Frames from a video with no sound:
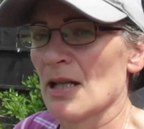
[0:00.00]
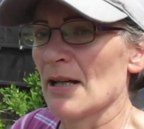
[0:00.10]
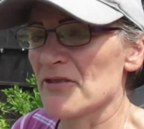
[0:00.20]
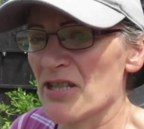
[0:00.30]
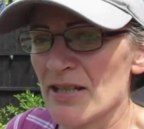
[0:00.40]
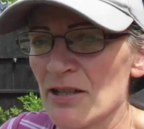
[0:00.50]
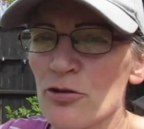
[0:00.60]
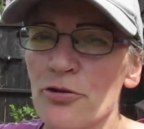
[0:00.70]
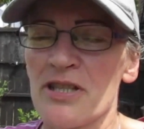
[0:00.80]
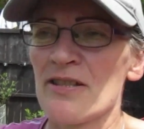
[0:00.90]
I've taken
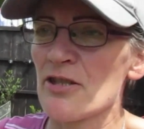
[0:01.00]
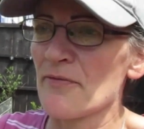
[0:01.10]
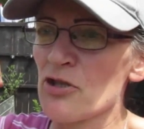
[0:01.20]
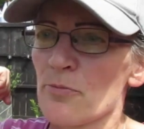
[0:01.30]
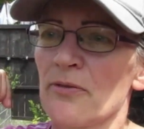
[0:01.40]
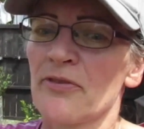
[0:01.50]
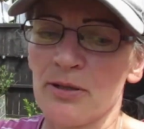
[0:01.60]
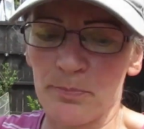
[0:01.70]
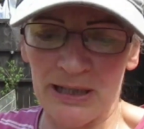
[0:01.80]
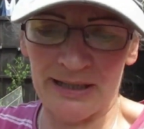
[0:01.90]
cuttings of some of the
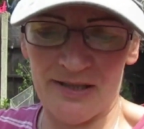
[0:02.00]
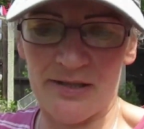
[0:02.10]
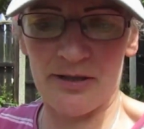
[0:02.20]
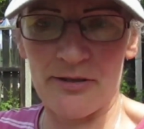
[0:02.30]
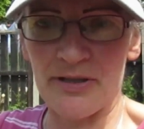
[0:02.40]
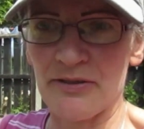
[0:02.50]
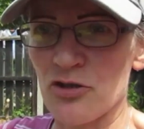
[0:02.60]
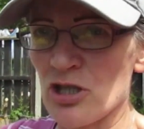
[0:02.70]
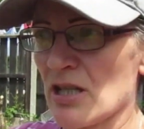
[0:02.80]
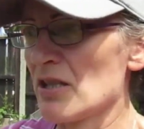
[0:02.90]
plants that are in the
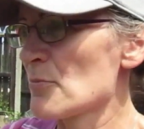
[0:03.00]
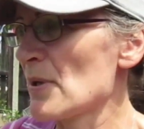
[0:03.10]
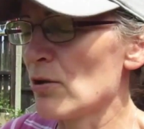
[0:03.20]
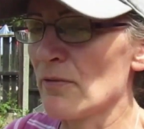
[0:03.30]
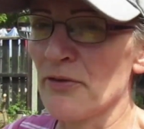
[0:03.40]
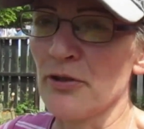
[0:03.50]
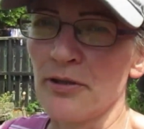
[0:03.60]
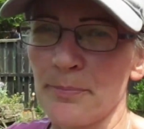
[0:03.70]
chickens bit over there,